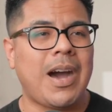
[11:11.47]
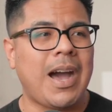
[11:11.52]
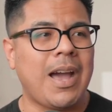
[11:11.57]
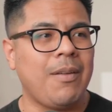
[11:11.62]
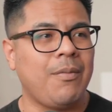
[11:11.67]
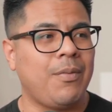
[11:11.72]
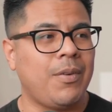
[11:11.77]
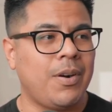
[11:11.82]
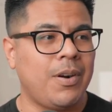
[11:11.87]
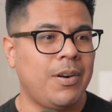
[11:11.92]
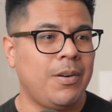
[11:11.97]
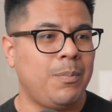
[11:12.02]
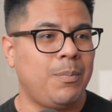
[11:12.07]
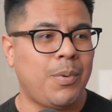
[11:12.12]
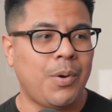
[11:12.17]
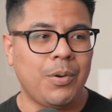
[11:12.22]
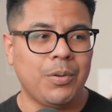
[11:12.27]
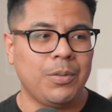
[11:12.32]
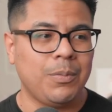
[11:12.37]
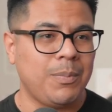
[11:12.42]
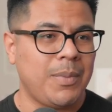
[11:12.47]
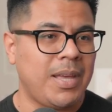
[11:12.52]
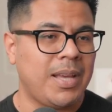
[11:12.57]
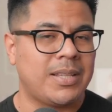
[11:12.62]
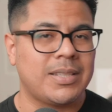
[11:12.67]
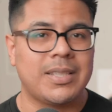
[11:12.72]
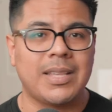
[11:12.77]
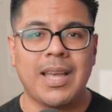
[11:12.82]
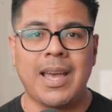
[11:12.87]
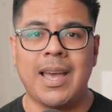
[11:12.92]
I've heard both
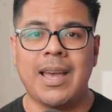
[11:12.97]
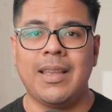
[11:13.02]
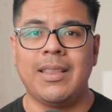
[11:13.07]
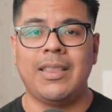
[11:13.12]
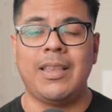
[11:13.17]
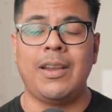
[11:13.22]
mixed that